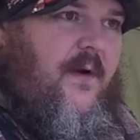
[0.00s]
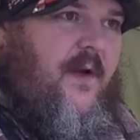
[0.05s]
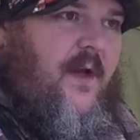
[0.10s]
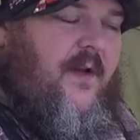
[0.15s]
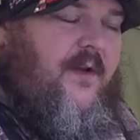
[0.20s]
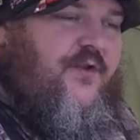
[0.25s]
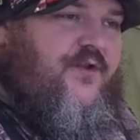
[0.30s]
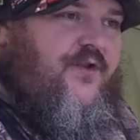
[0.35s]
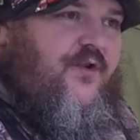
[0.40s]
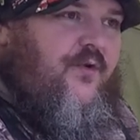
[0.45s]

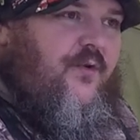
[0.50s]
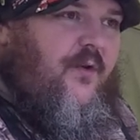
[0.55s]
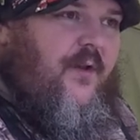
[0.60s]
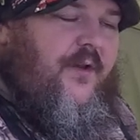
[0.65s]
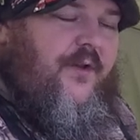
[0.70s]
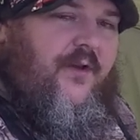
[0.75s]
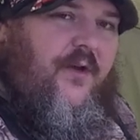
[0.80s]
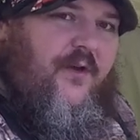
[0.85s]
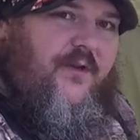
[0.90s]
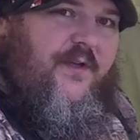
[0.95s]
and scroll
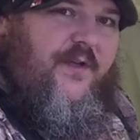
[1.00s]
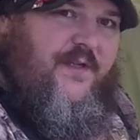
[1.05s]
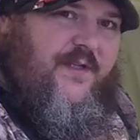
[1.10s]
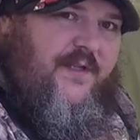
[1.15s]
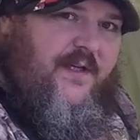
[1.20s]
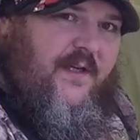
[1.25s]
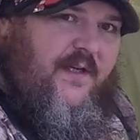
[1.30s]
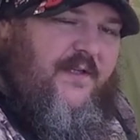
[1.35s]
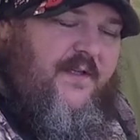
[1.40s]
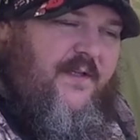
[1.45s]
it down to
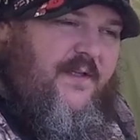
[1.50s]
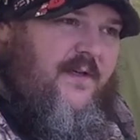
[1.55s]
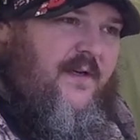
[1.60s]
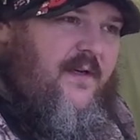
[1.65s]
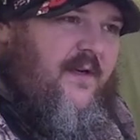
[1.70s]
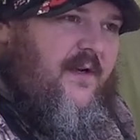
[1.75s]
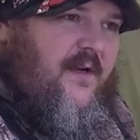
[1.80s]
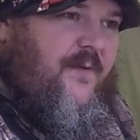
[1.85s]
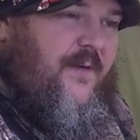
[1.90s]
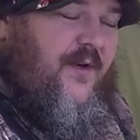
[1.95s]
six,
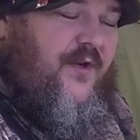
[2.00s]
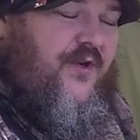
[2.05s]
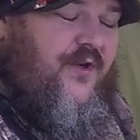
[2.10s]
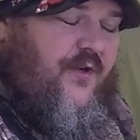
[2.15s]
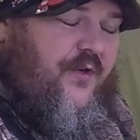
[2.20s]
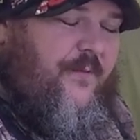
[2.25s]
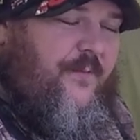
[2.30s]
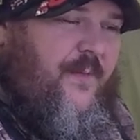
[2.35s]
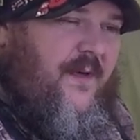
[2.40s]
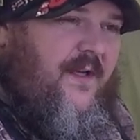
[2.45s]
which
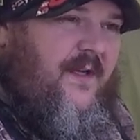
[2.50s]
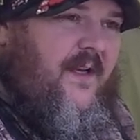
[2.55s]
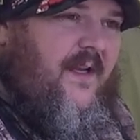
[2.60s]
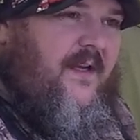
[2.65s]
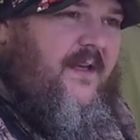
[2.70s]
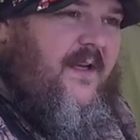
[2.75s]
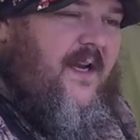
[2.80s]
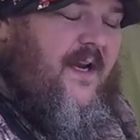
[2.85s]
should mean that